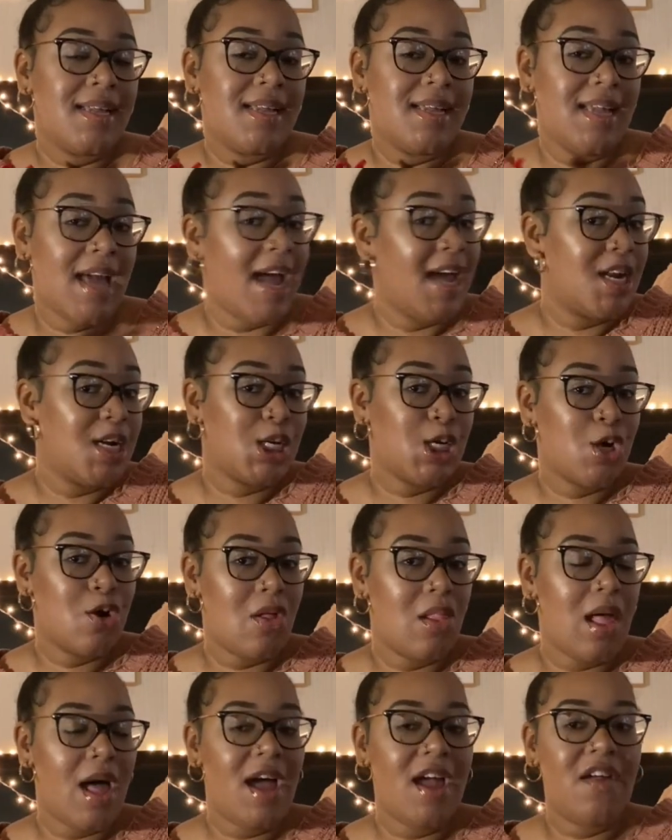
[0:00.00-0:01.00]
gain
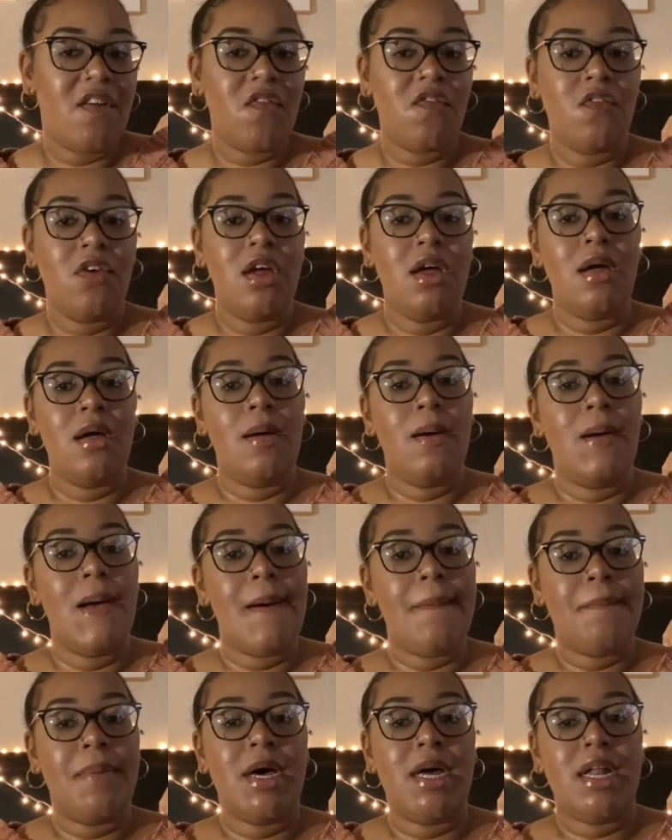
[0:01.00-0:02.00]
eternal life.
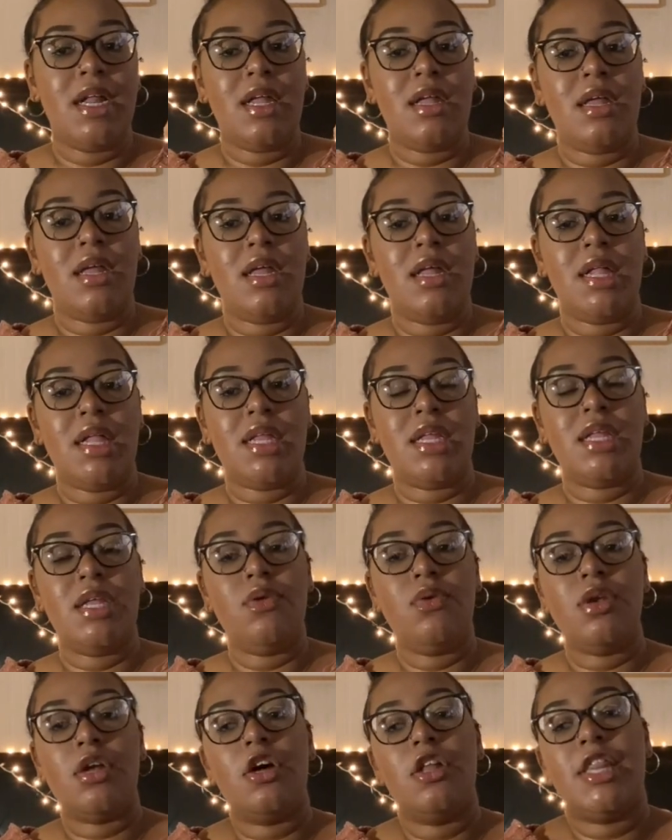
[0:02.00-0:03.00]
But
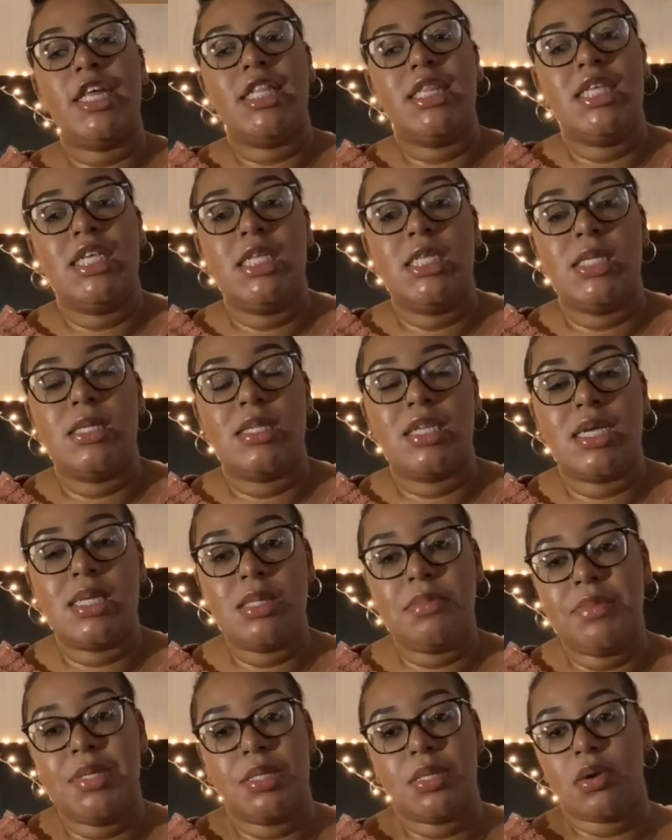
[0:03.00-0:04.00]
you know that this is not
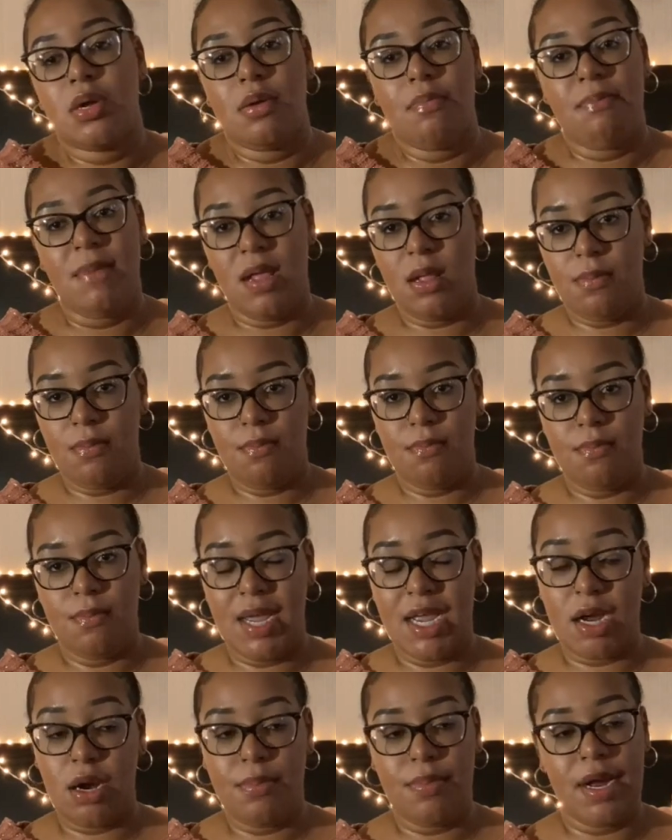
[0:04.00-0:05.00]
something that's going to
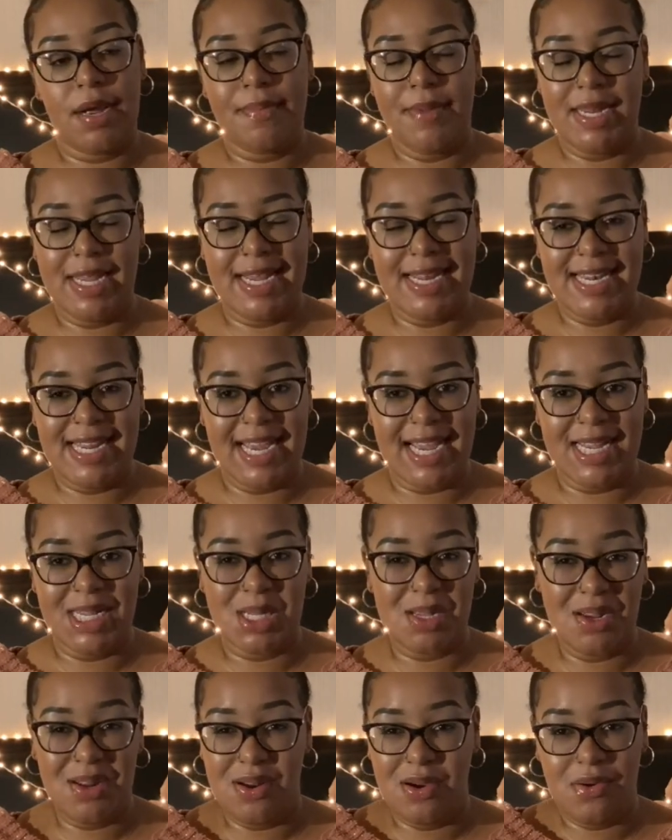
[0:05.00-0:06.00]
make or break me that day,
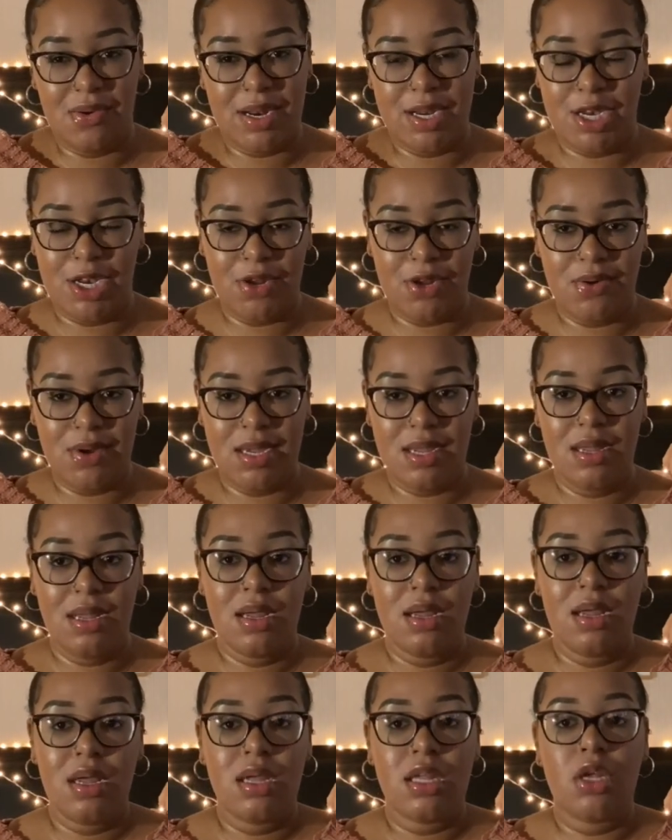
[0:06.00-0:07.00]
so you don't want to do it.
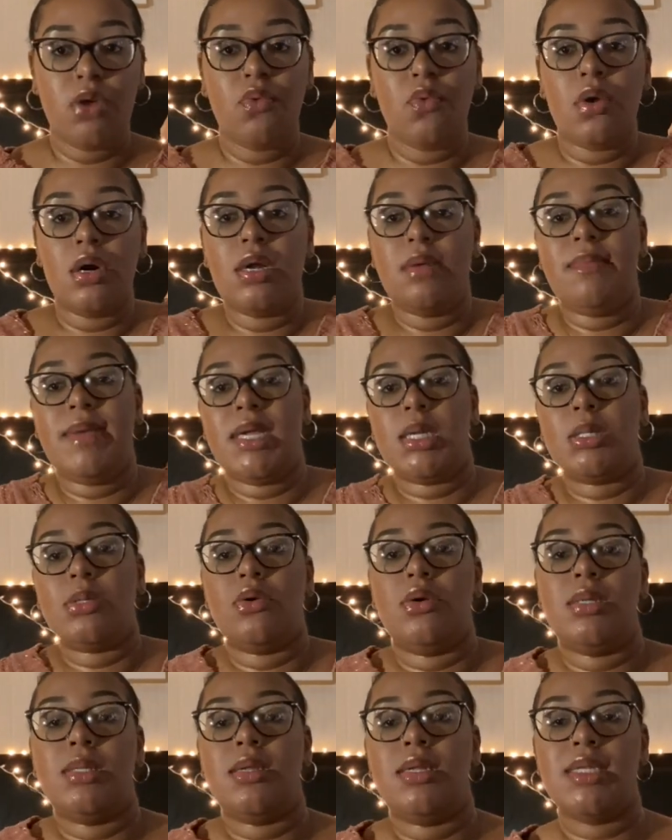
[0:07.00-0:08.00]
You want to make sure
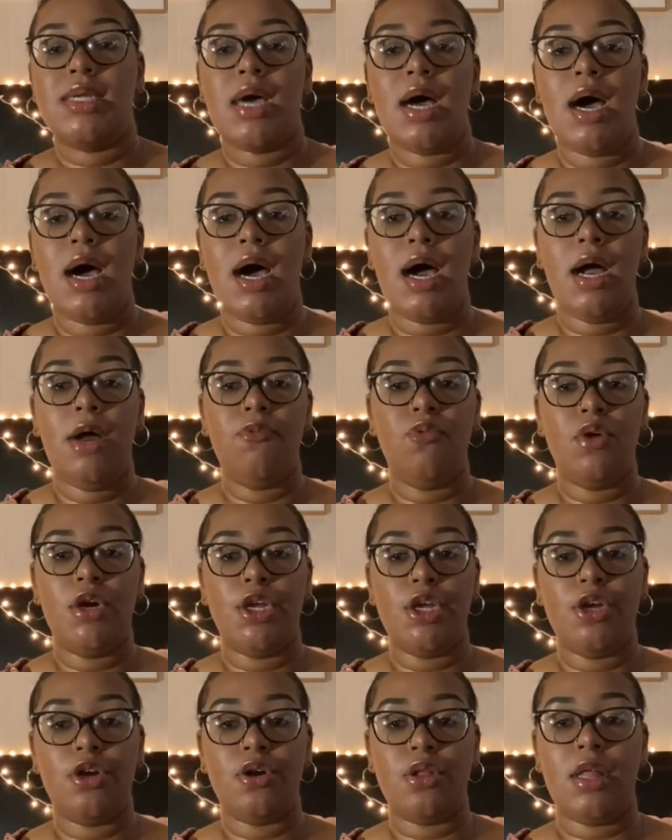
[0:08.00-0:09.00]
it's a time where
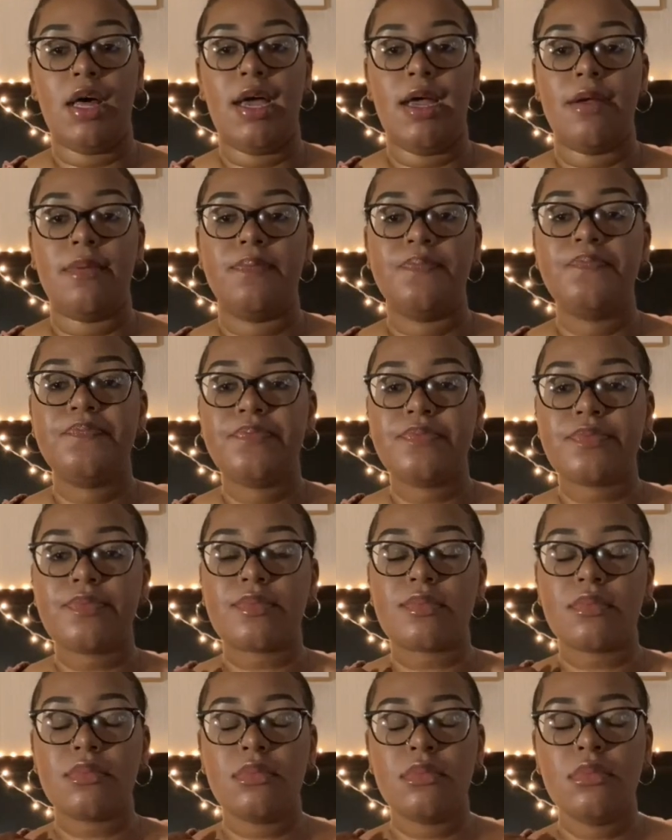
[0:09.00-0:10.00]
you're like
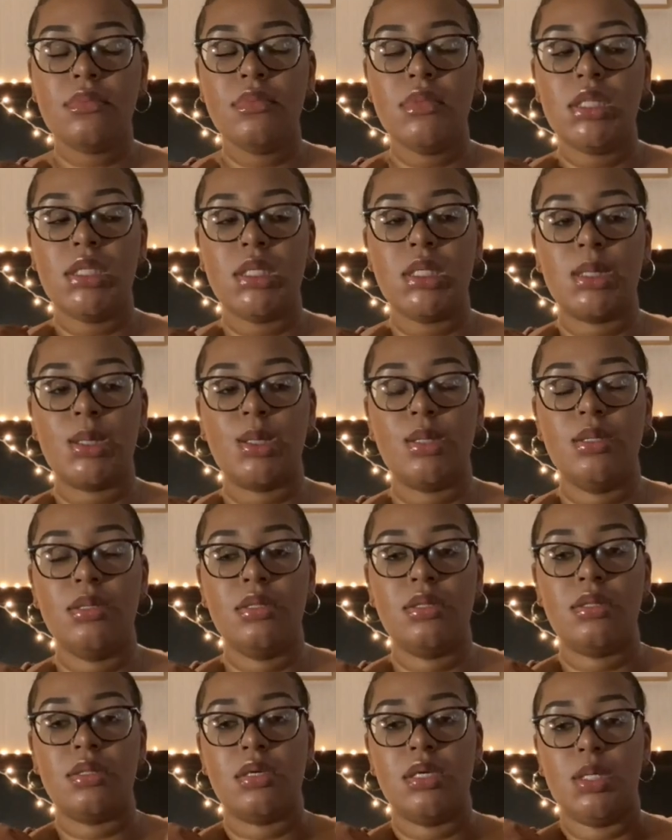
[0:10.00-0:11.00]
just
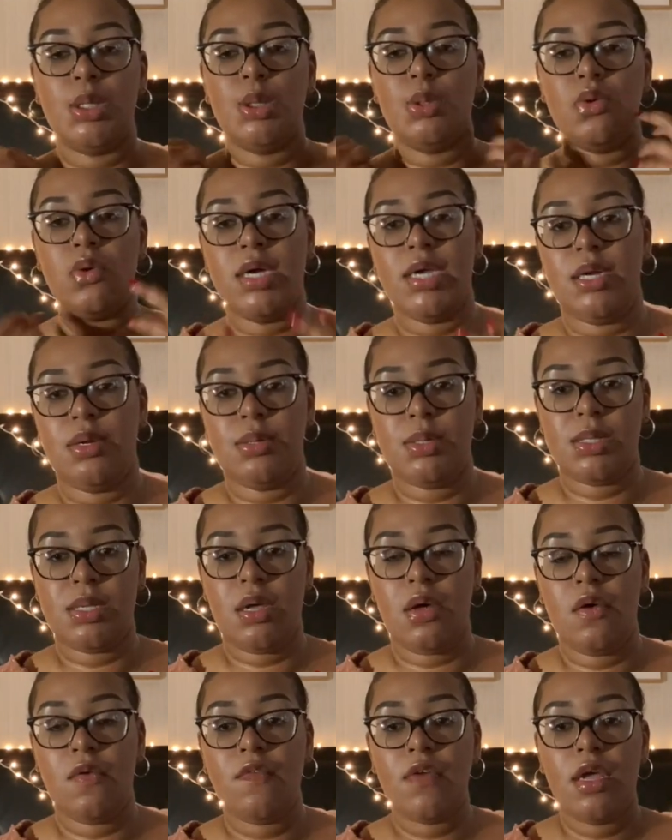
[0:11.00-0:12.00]
enjoying
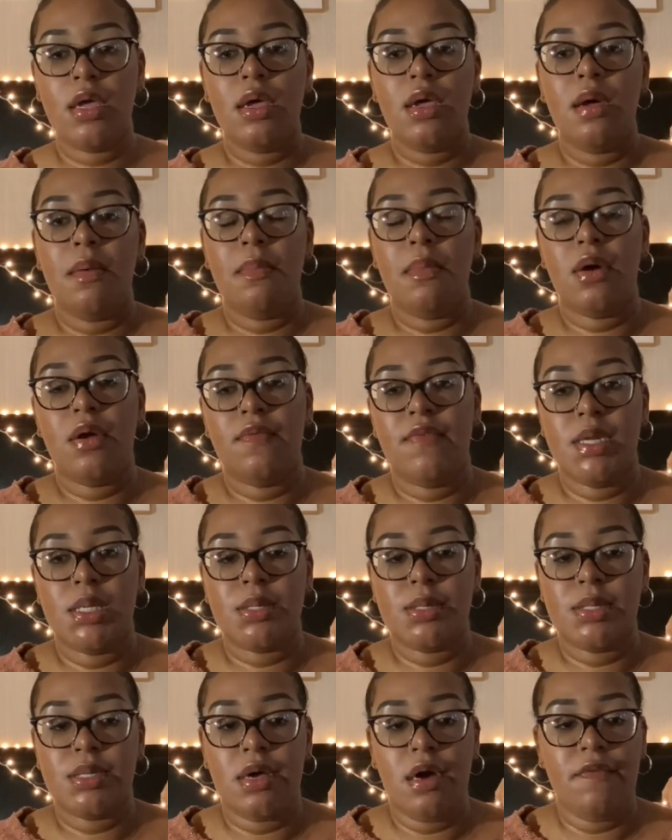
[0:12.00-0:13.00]
yourself, motivate
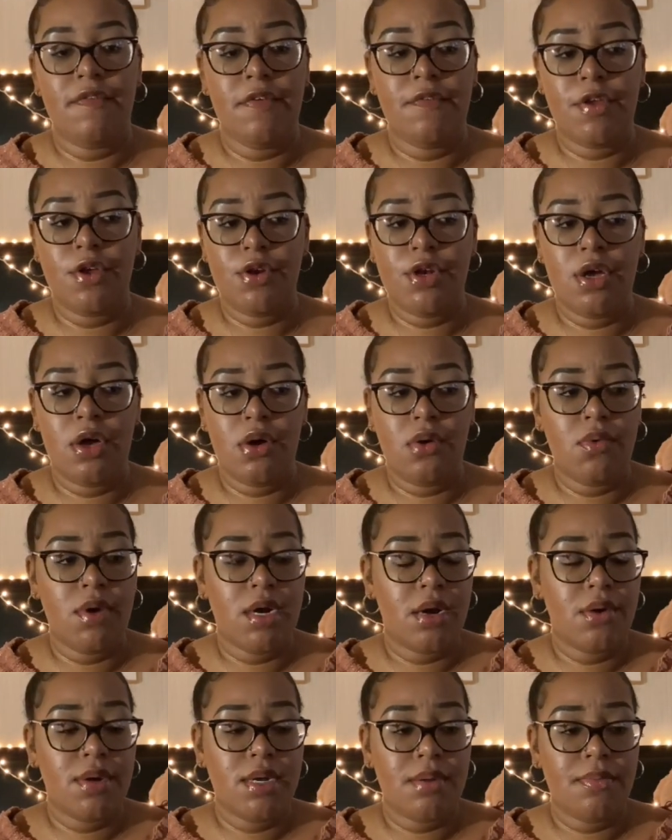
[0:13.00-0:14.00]
yourself. If you know, when
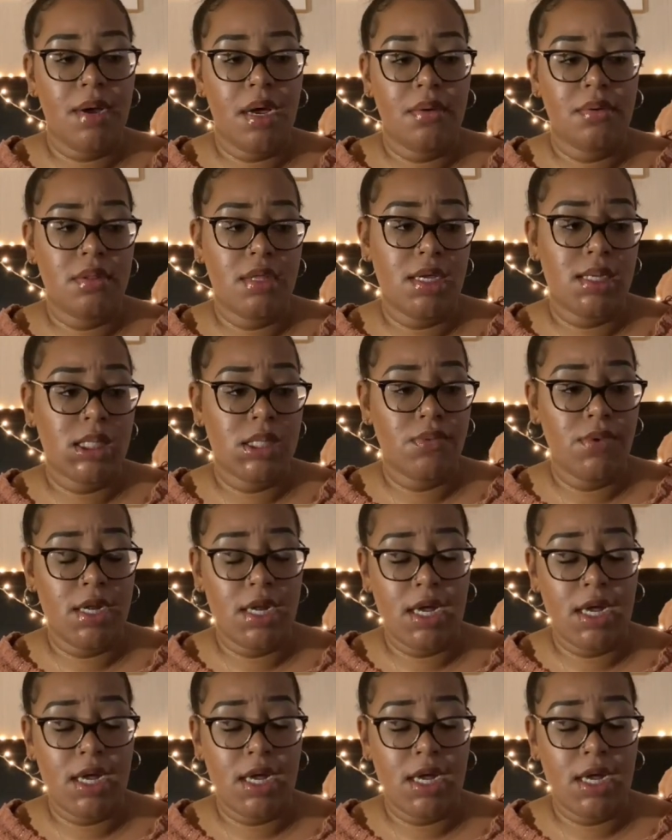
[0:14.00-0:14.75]
I read the Bible, that's when